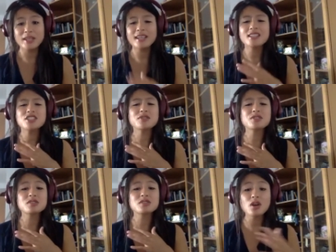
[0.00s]
We can achieve
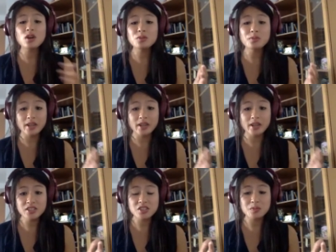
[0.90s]
so
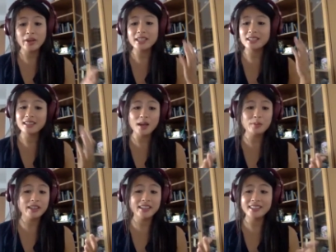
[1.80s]
much by
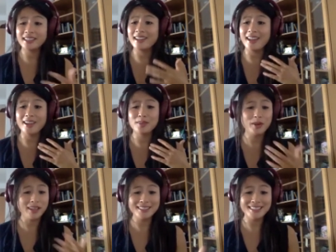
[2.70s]
collaborating and
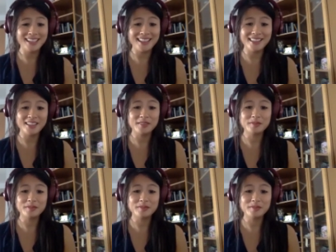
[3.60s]
working together.